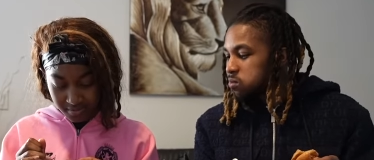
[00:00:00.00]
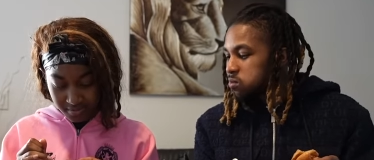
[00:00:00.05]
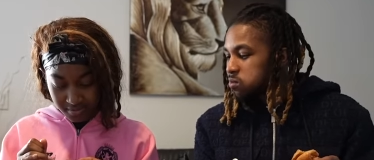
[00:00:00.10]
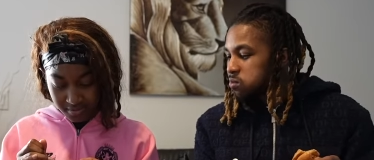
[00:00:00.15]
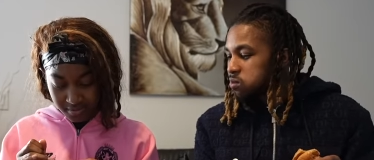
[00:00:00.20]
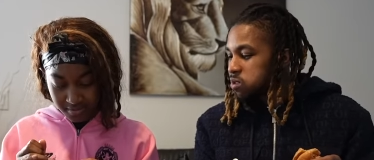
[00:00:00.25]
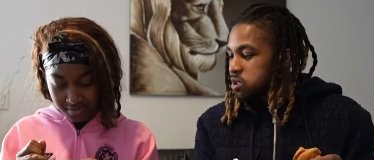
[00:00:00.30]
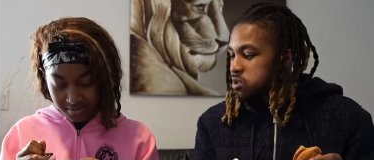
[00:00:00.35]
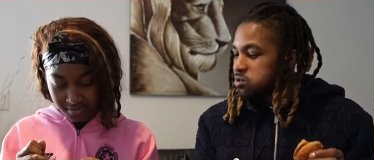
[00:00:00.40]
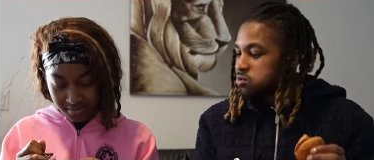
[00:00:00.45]

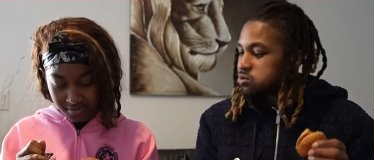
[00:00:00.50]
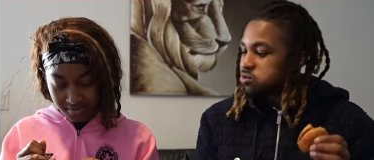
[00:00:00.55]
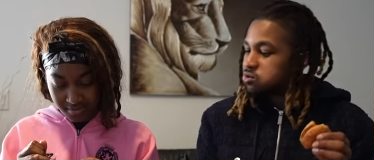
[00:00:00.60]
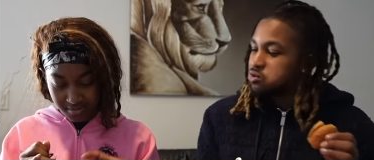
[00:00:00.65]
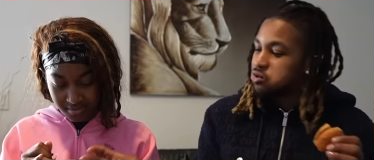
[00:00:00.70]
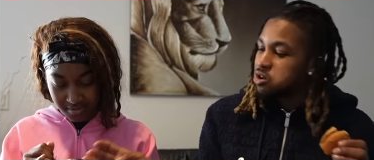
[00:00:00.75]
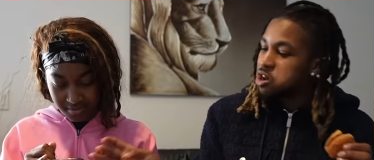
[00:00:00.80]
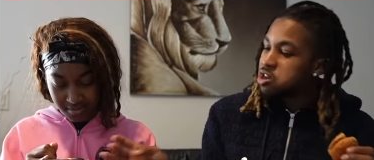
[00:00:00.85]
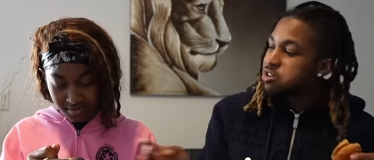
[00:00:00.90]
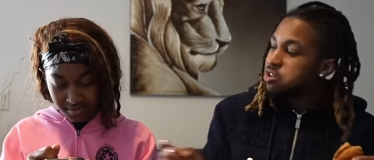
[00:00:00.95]
Speaker 1: that's
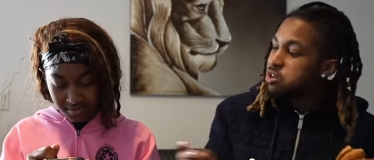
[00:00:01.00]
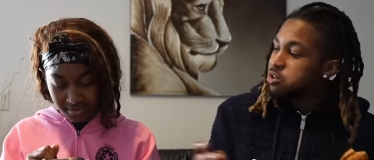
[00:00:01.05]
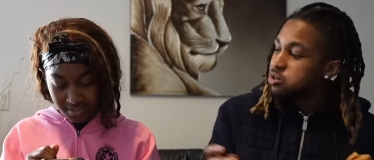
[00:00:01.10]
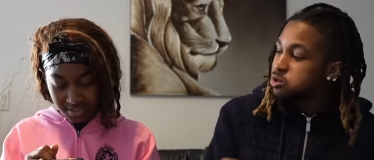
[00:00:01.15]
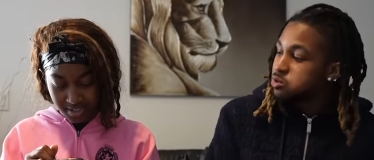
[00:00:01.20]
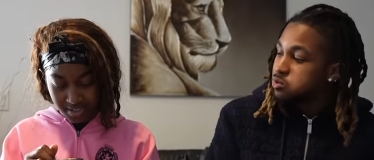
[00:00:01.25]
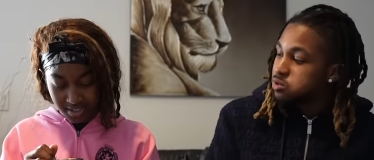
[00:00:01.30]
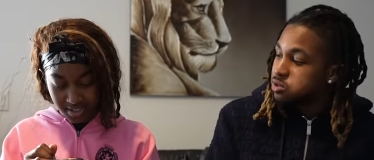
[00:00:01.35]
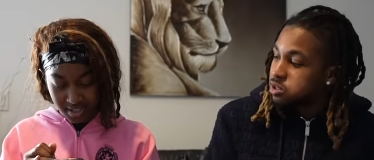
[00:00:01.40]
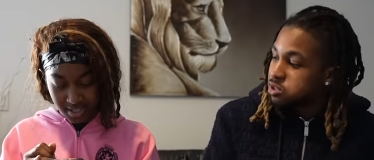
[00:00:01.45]
Drake that
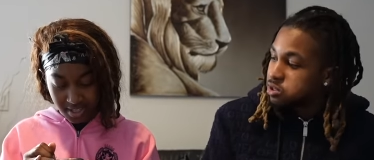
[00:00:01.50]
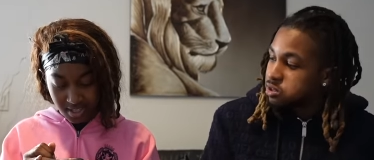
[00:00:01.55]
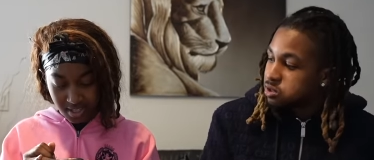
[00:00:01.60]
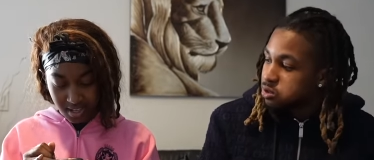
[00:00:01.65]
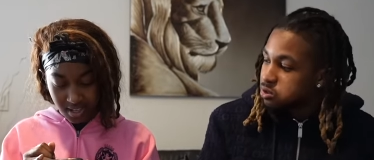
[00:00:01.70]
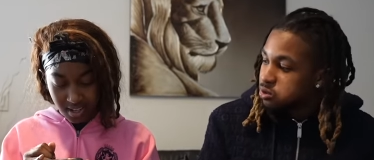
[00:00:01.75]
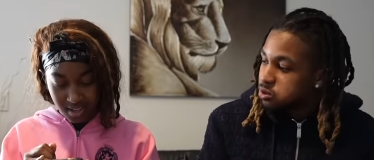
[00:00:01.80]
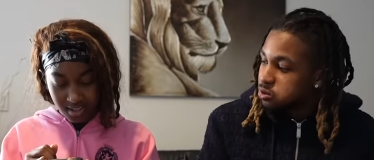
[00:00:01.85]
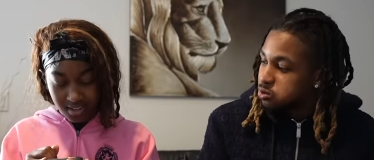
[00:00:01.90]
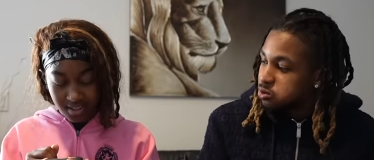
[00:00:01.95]
she was
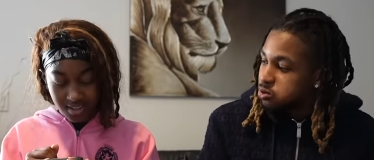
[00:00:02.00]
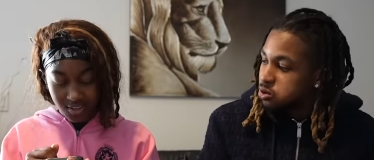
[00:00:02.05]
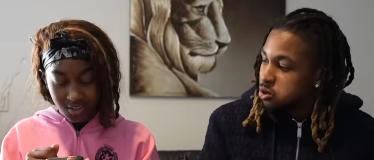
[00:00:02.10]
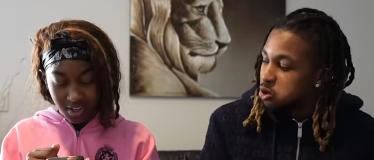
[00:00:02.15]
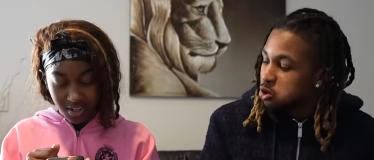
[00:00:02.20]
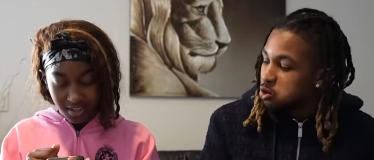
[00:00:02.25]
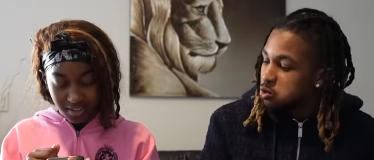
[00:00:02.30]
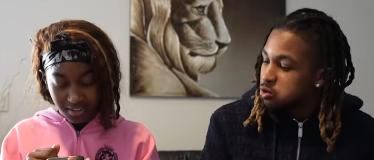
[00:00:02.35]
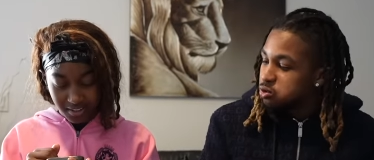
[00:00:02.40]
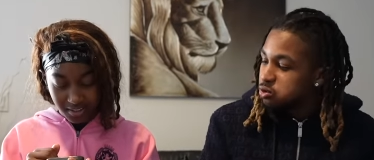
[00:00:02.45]
listening to. So
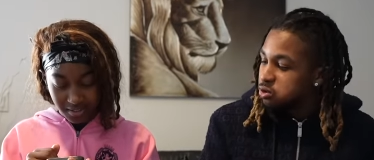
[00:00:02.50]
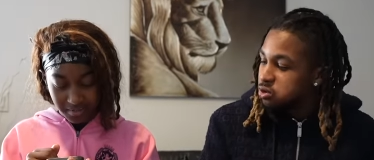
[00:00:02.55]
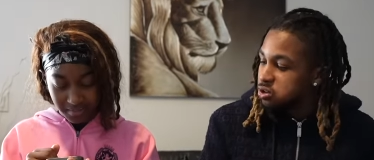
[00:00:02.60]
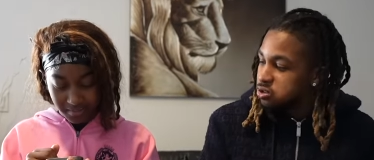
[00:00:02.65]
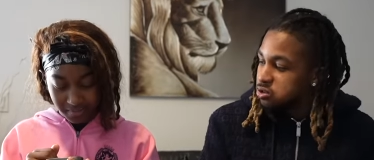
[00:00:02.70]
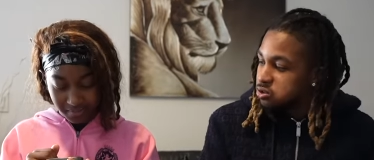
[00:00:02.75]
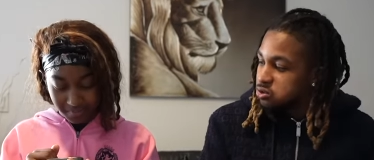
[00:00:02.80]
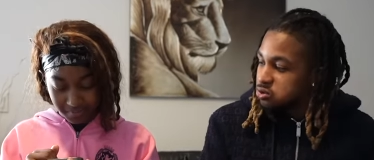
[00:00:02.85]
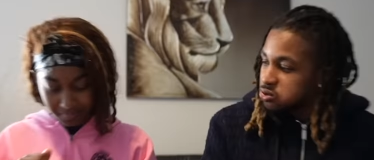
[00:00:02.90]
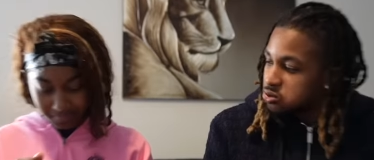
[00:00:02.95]
no. who was you
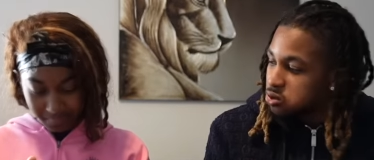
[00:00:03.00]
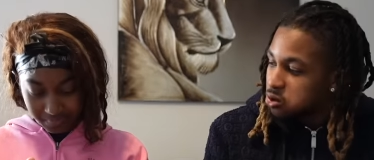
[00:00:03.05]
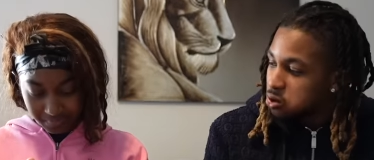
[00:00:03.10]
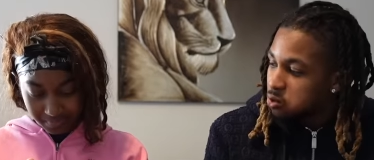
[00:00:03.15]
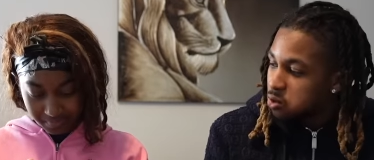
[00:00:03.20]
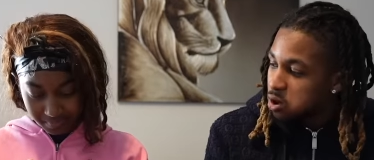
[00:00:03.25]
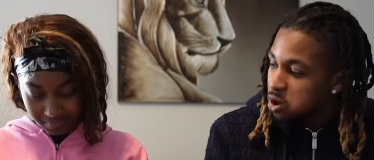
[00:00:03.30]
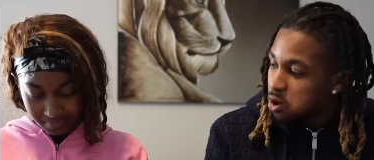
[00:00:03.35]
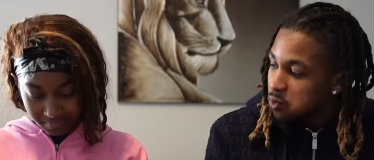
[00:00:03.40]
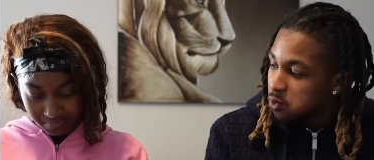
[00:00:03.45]
listening to on
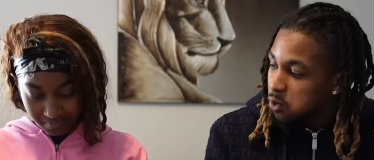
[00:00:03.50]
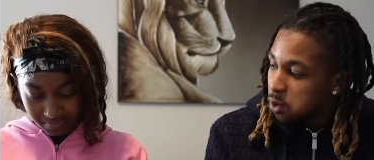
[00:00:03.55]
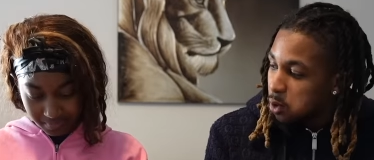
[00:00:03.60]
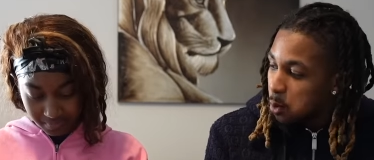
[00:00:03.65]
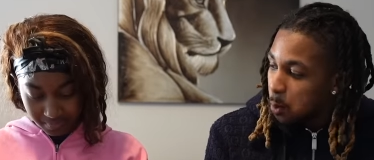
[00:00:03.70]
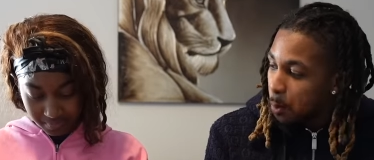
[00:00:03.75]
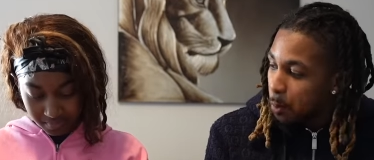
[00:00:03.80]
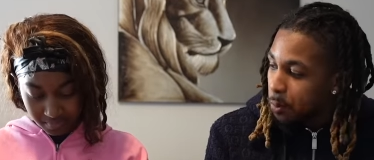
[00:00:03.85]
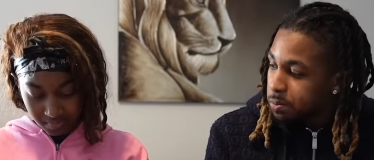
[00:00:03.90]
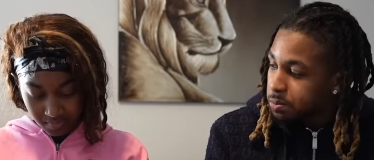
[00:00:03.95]
the way over
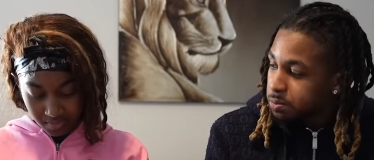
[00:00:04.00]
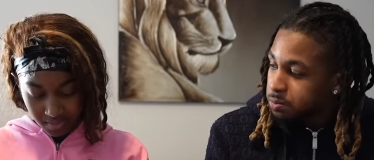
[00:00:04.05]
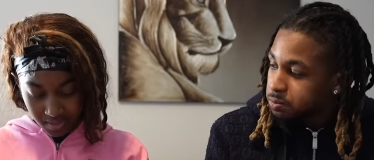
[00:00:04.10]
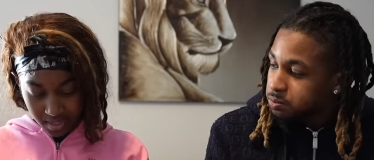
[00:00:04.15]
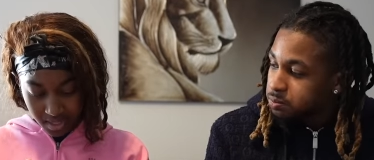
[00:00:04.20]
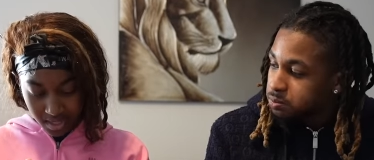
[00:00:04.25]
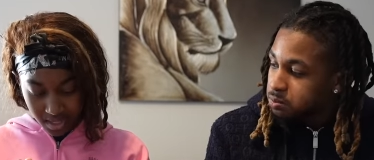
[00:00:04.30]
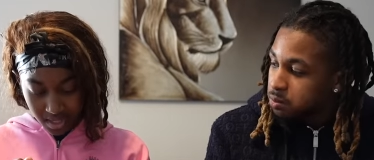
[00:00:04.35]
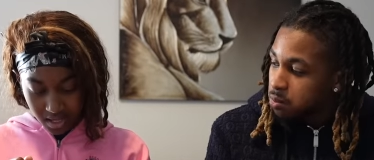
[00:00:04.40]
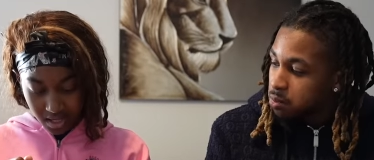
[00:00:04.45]
here?
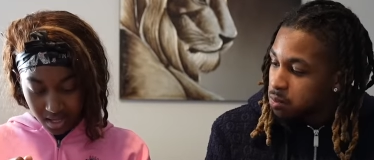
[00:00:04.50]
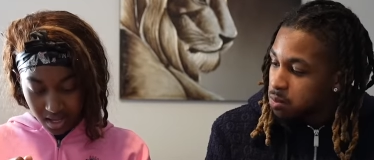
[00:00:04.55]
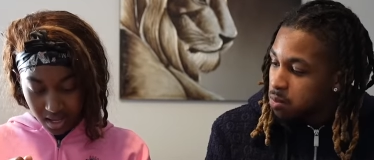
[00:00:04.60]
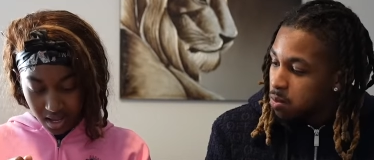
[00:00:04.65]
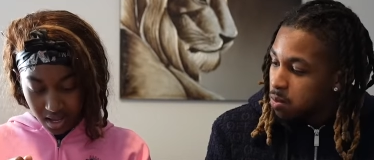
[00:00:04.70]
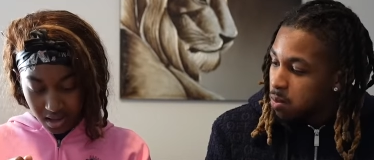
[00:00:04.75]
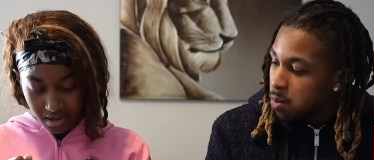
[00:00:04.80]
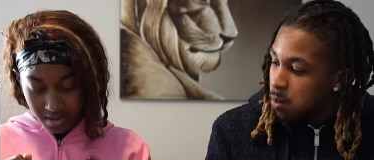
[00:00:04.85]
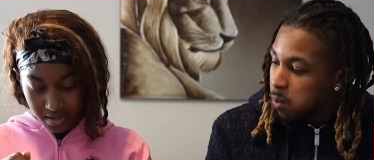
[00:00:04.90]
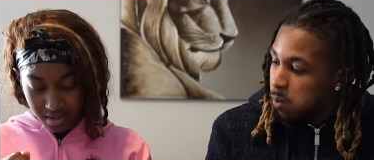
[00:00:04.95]

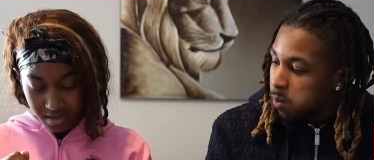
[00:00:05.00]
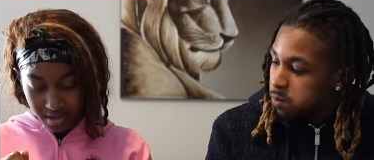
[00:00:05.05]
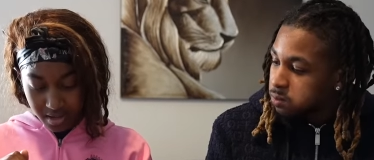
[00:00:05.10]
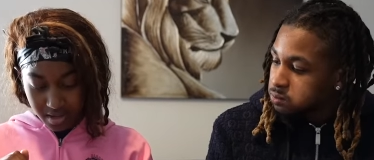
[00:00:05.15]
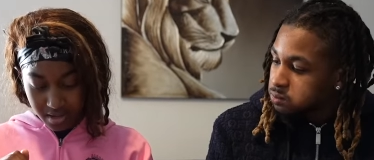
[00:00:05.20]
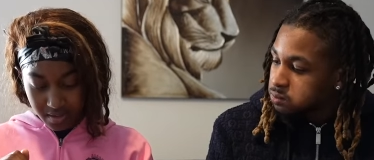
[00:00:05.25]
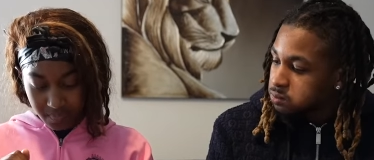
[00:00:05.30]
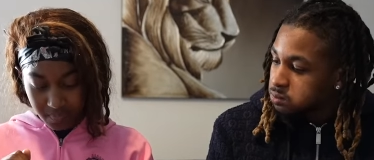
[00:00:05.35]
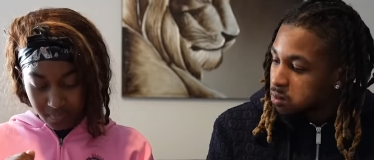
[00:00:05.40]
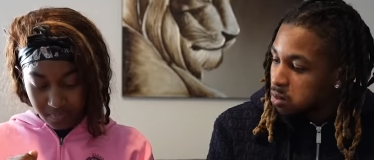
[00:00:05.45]

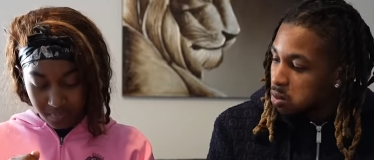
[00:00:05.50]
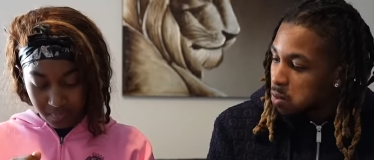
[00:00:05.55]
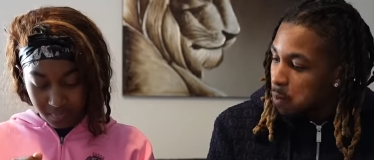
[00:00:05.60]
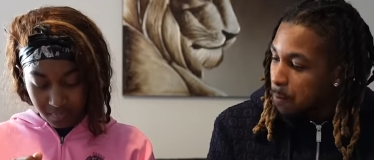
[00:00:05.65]
Speaker 2: Um.